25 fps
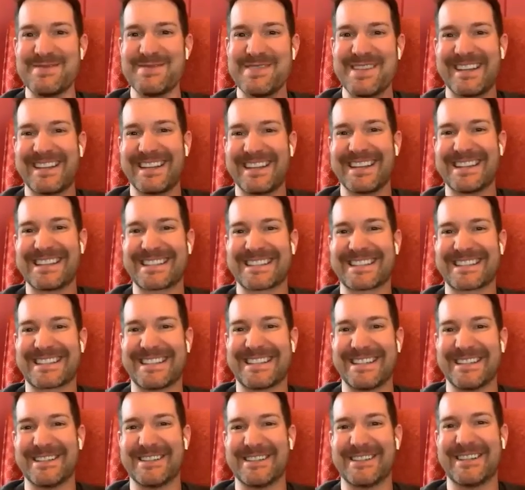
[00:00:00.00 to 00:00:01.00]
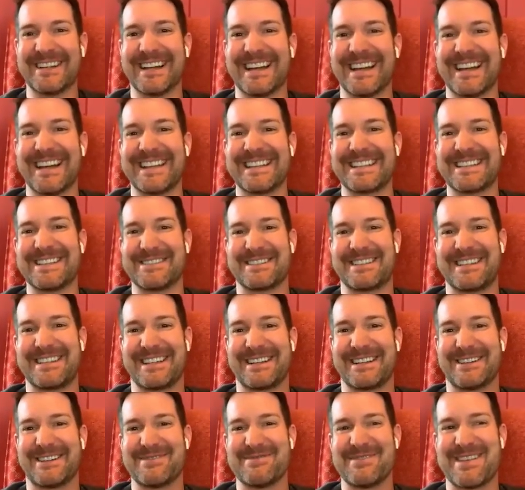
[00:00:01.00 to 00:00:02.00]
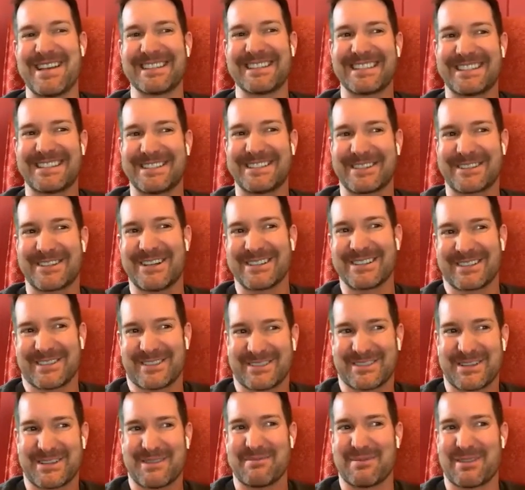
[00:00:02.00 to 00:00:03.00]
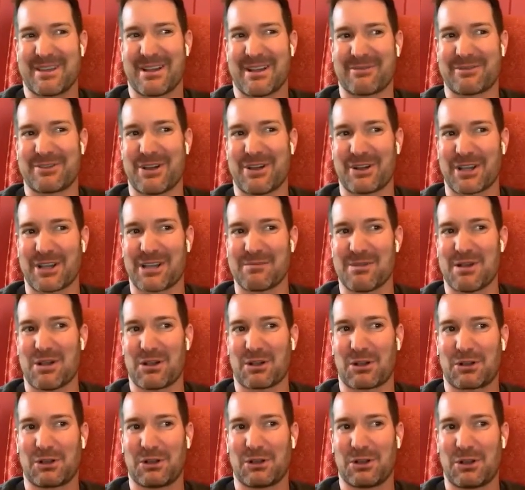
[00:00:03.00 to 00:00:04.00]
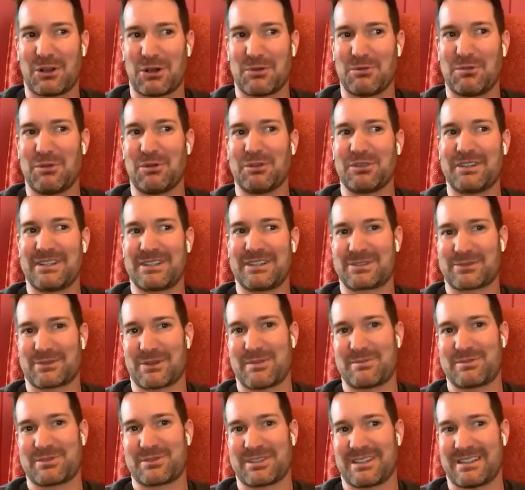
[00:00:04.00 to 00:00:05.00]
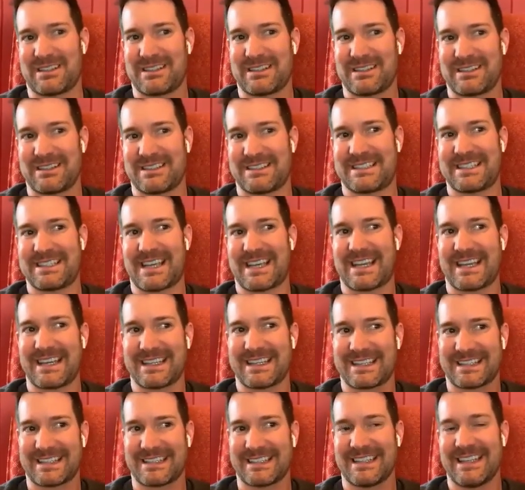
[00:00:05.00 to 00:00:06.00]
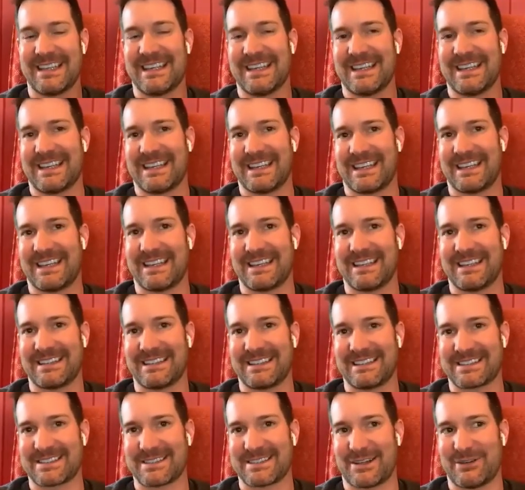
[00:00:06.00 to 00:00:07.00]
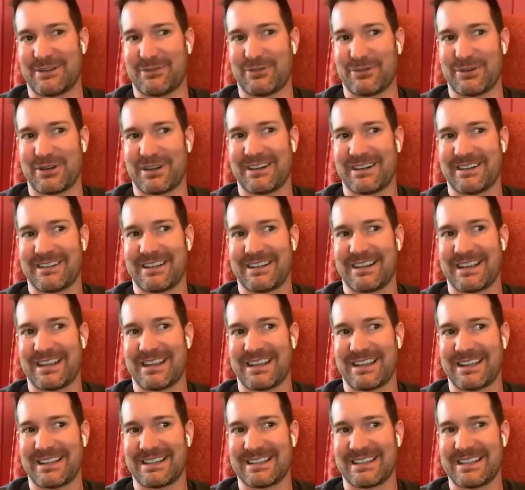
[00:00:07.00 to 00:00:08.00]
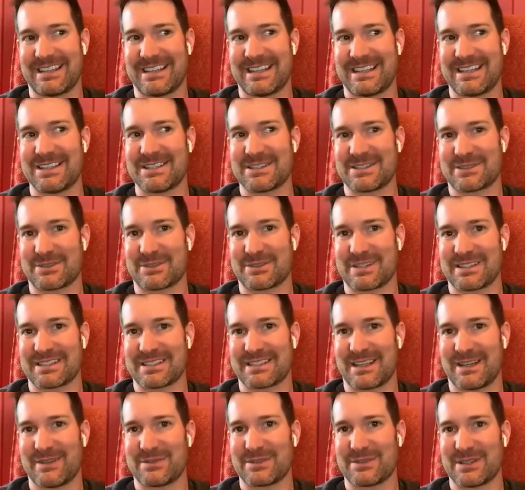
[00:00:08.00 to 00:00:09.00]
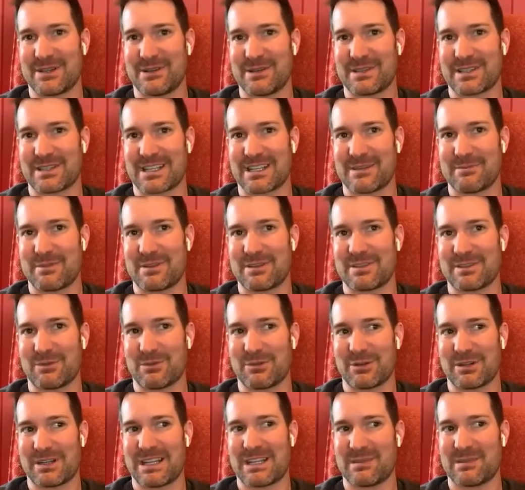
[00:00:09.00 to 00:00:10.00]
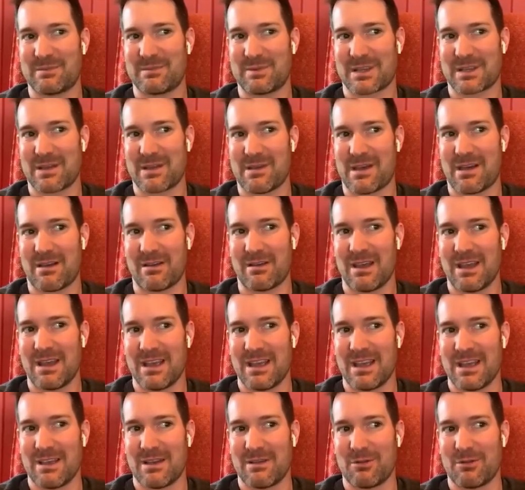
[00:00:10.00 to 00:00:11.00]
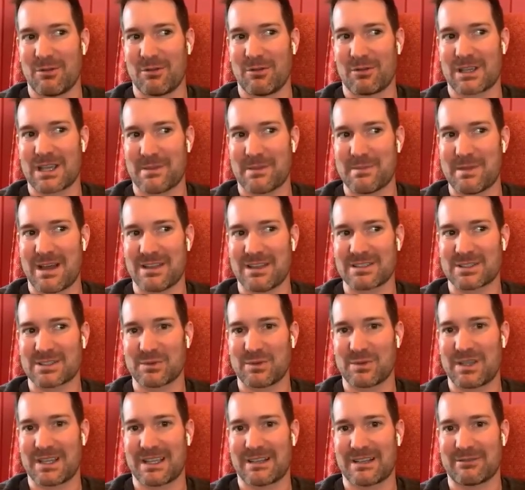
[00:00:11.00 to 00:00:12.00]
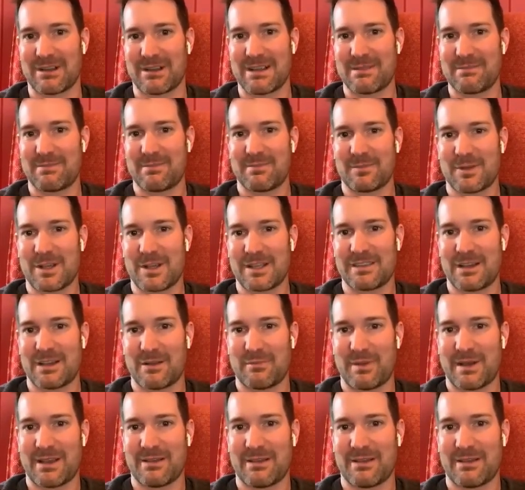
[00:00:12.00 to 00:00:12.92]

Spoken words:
minutes to get our message across. I'm talking about global disruption in tech and software and industry stuff. So it's going to be, so we're going to have to come out swinging, right there, Pat?